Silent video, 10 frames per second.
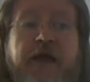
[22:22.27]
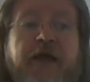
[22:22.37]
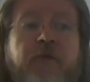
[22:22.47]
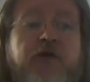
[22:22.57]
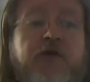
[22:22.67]

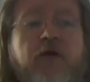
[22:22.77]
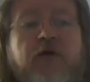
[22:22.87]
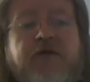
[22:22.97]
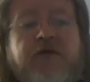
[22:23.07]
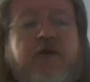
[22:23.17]
And put
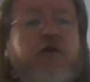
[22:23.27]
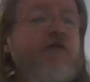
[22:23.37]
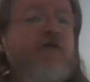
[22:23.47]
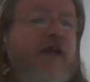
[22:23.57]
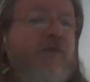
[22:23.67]
all of that in
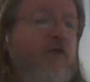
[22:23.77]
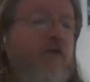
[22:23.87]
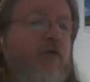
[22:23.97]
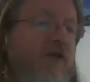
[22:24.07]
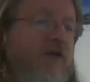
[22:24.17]
your flight bag
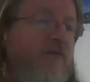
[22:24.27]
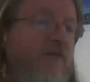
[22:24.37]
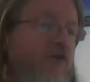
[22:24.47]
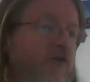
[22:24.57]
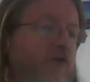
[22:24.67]
already.
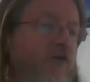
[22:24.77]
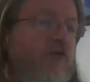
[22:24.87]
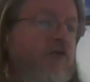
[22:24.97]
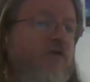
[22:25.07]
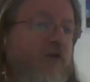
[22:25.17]
Make sure you
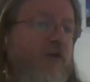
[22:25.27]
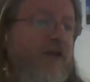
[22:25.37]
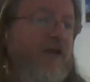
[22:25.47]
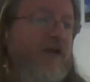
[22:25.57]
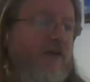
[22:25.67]
don't
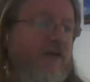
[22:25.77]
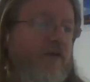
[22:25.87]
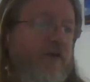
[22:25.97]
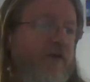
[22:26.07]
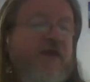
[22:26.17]
forget
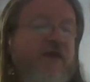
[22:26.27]
anything.